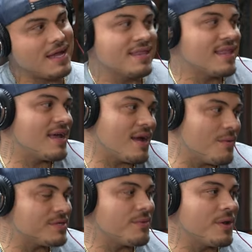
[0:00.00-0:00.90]
I thought I
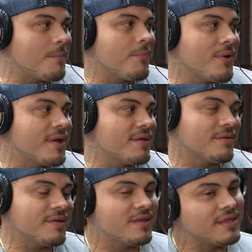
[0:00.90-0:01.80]
was already on point,
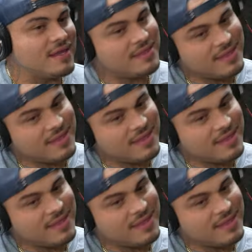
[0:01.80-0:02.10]
and then